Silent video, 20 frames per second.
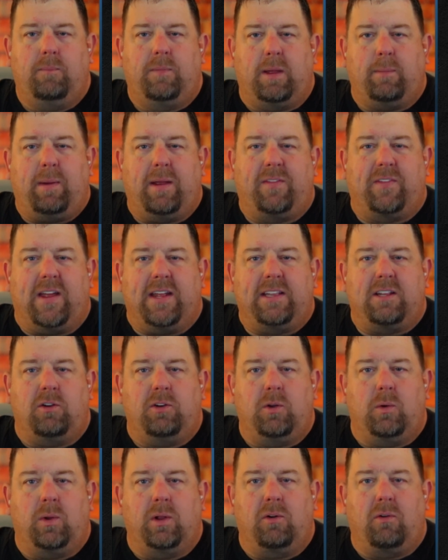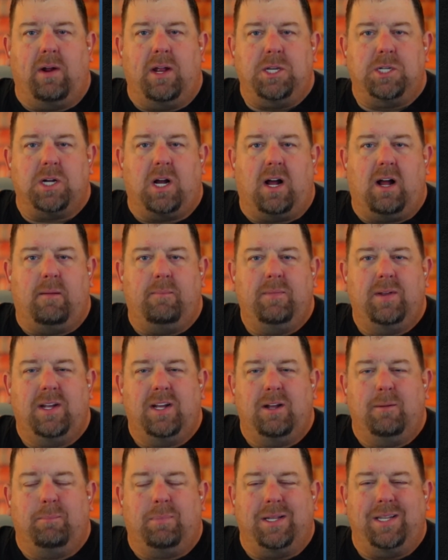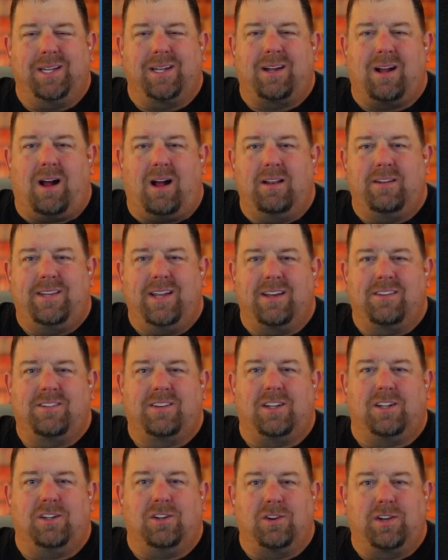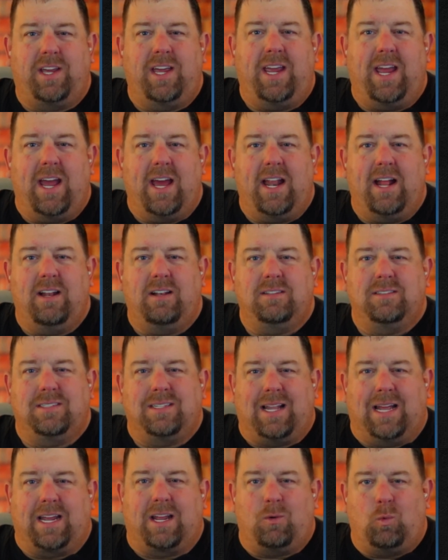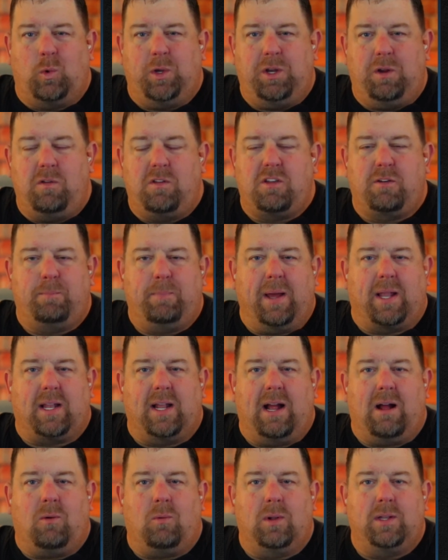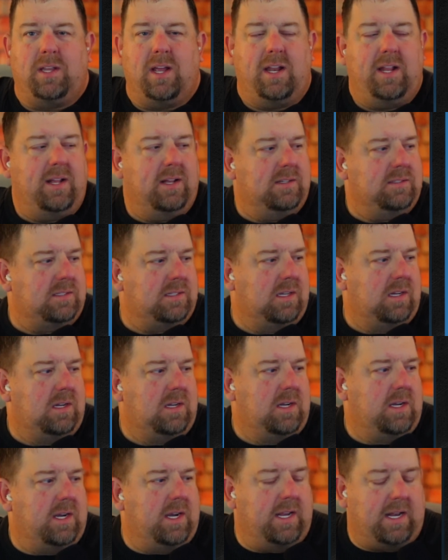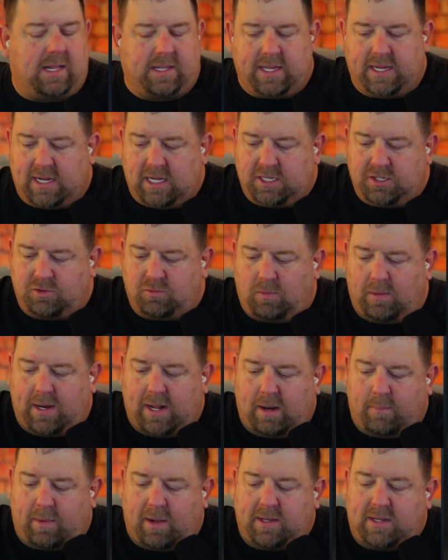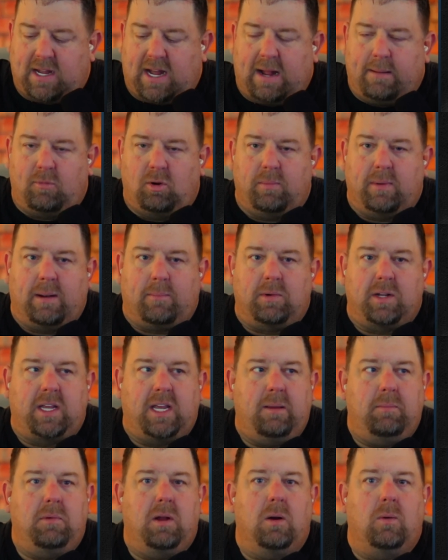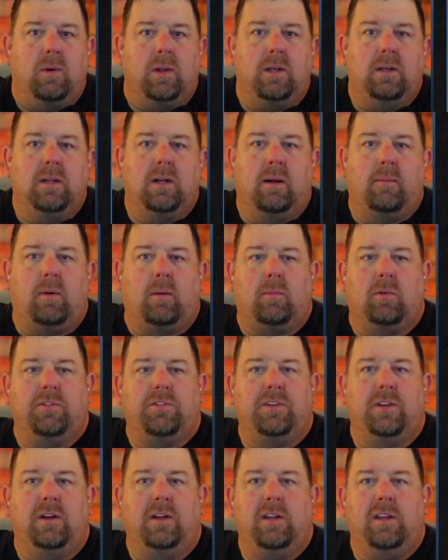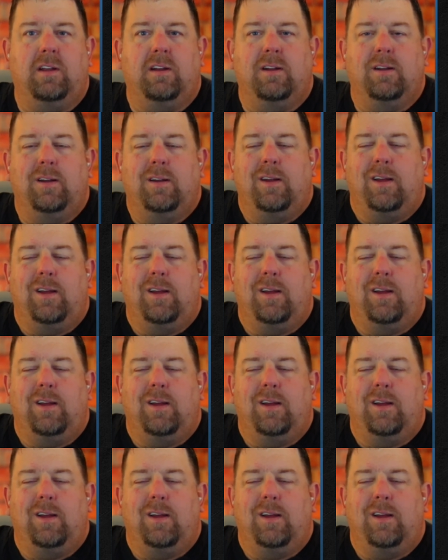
They may think they're doing a great job, but in the context of looking at it, like when you spell out what that is, and I think I just ran out of my timer, but I'm going to keep going. I'm almost done here.